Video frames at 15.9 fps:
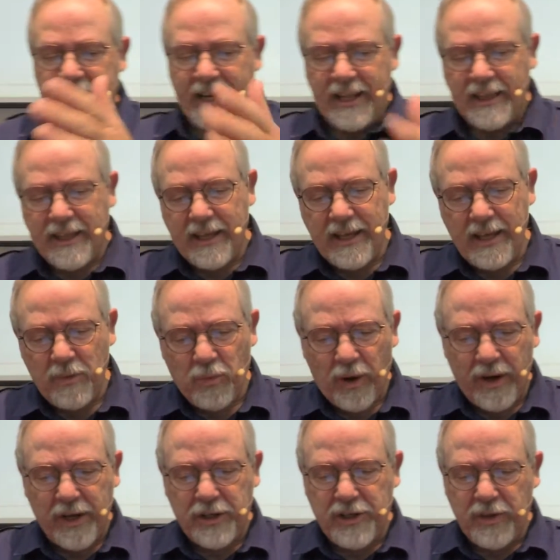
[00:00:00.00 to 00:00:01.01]
anything he
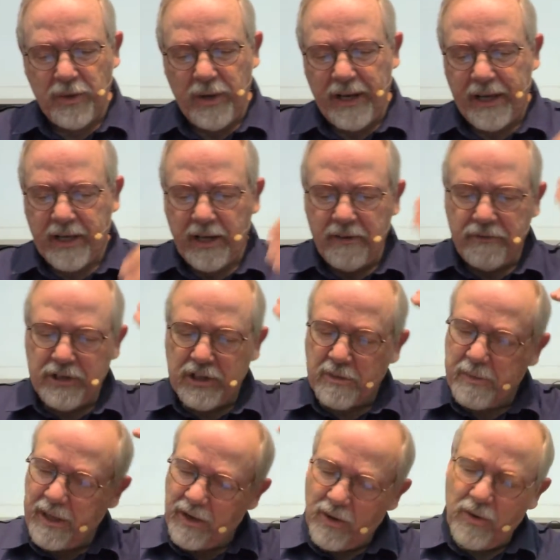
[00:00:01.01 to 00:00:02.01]
wanted to, and it could have
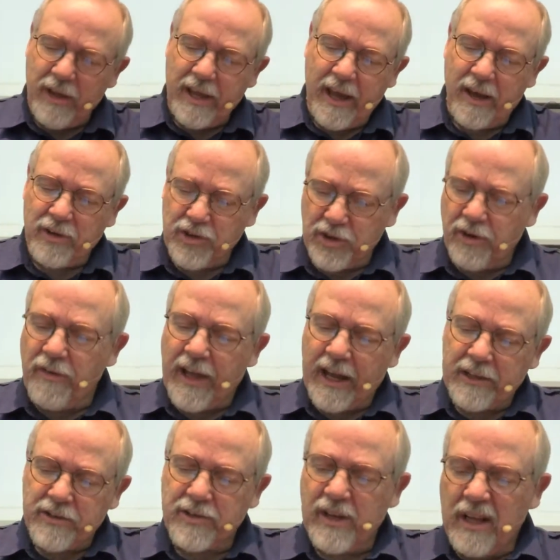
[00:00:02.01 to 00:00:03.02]
just been, oh, yeah, sure,
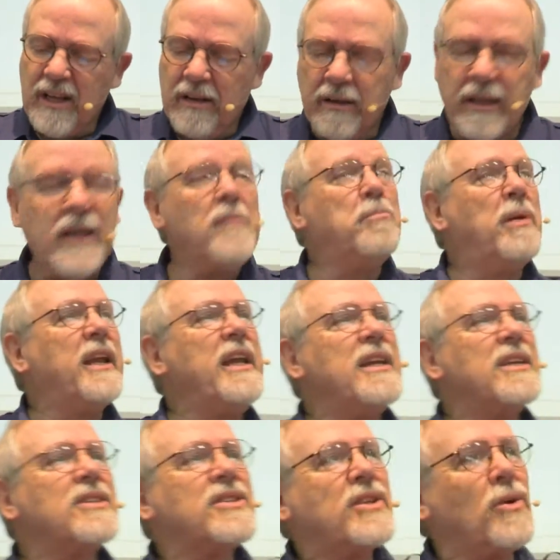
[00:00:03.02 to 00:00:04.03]
that's... But
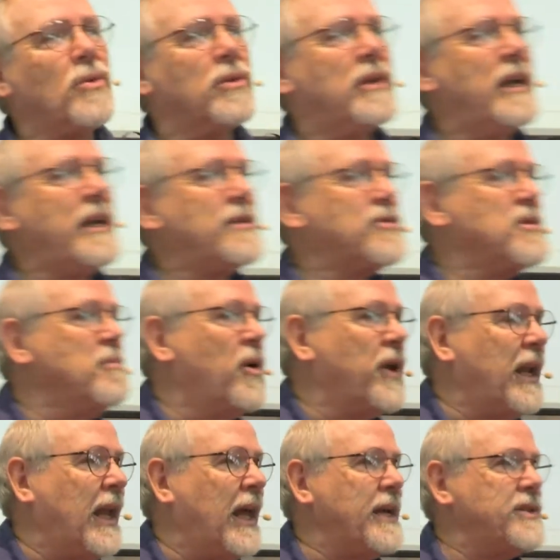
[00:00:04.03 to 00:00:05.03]
his whole
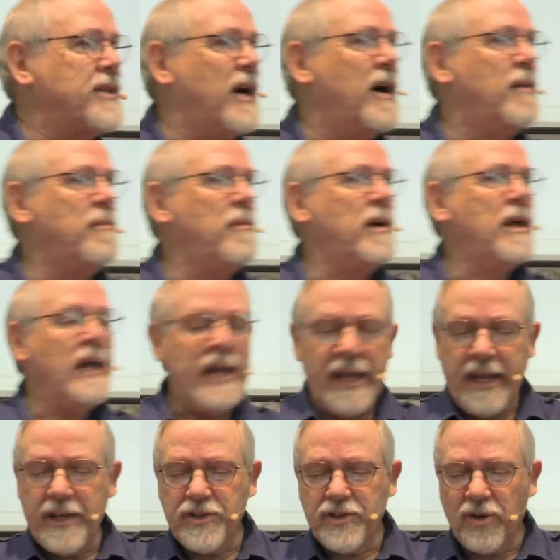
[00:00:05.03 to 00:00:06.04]
testimony lines up.
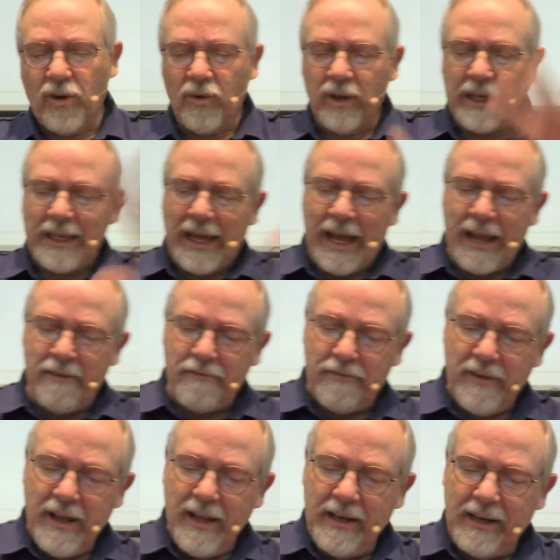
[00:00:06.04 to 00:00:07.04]
His whole
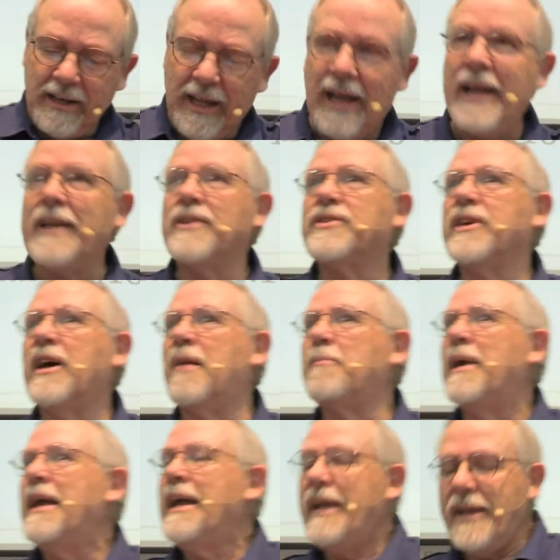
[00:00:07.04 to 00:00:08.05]
life lines
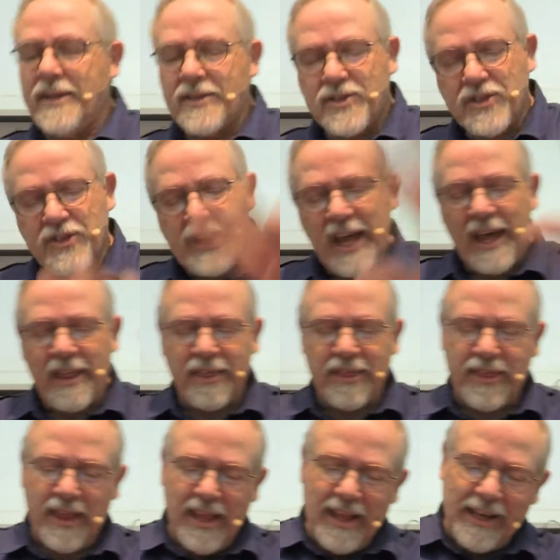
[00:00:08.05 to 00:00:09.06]
up. His
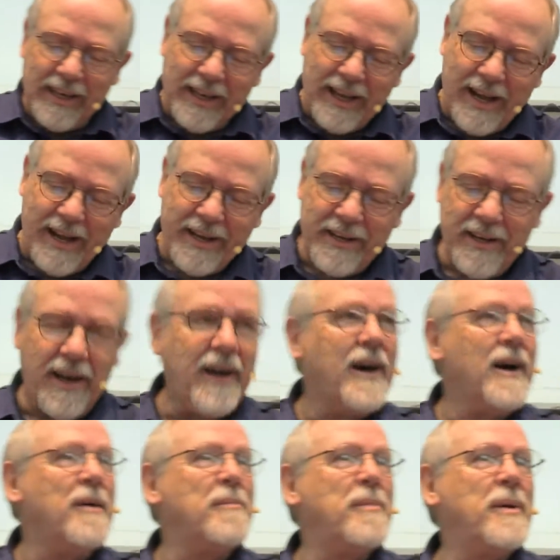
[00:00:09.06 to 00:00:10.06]
death lined
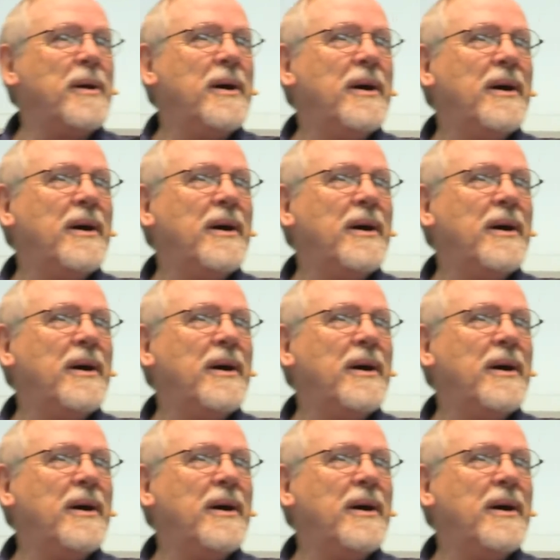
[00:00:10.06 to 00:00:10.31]
up.